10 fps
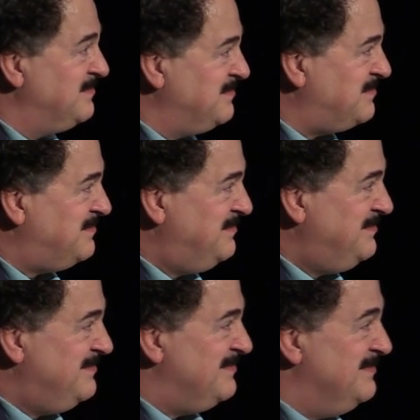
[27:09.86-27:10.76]

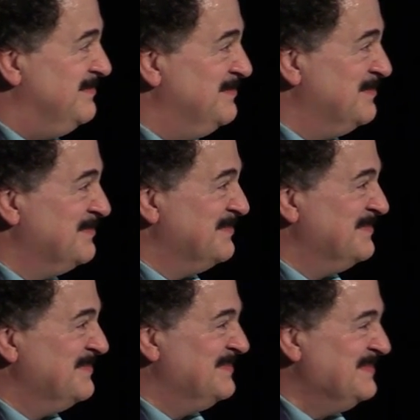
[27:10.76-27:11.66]

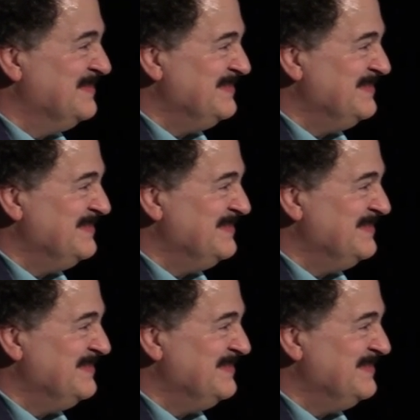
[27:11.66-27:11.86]
(no one is talking)